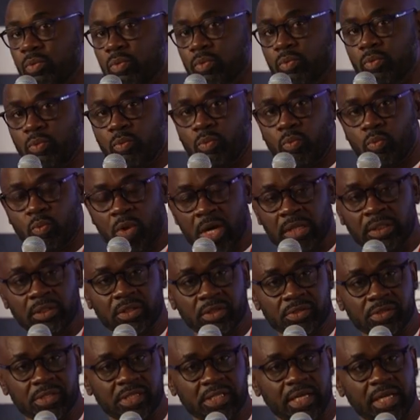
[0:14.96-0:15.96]
one
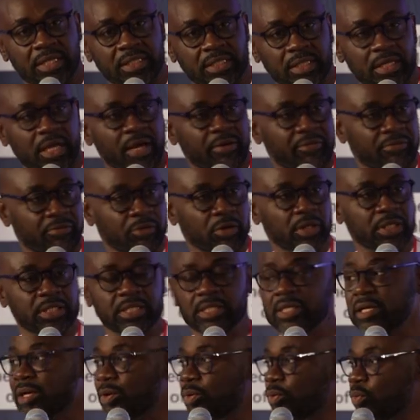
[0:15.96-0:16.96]
concerted
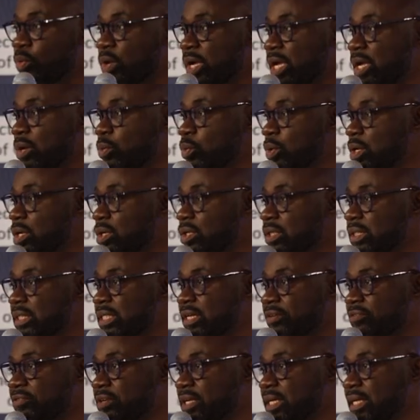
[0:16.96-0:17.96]
effort, we will
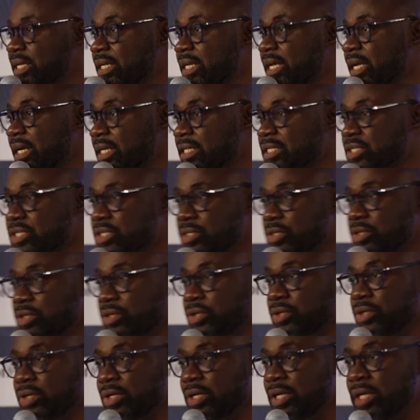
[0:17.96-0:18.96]
definitely get
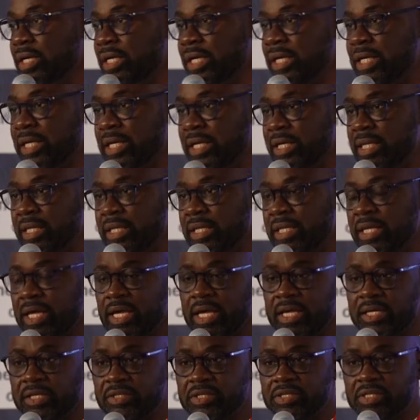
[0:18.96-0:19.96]
to
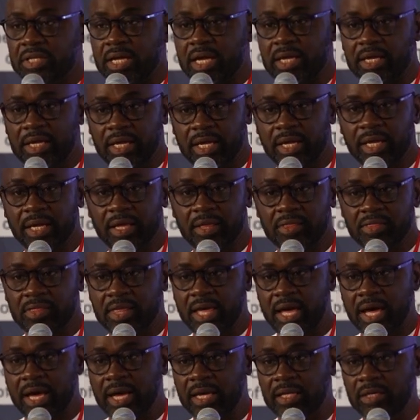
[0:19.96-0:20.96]
the understanding
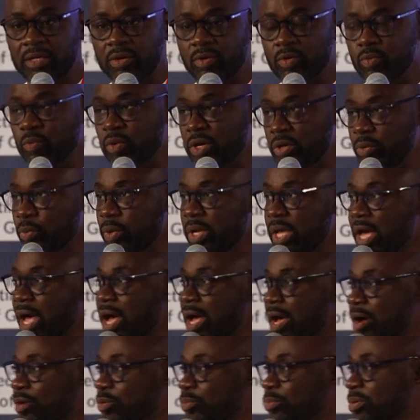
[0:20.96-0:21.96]
that when we
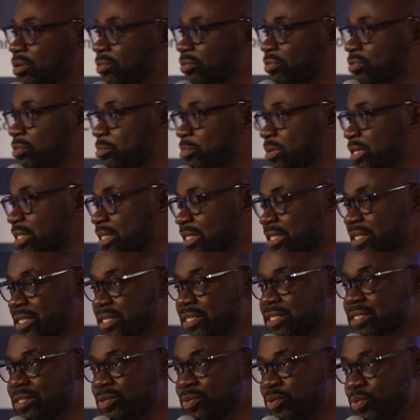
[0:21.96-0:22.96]
are open for
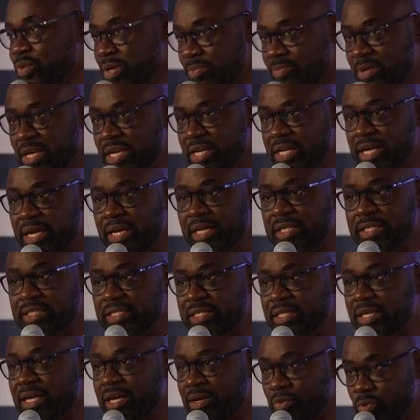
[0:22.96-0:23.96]
business, we mean
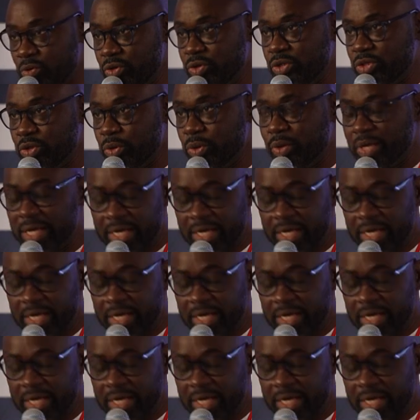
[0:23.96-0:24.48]
it and we'll do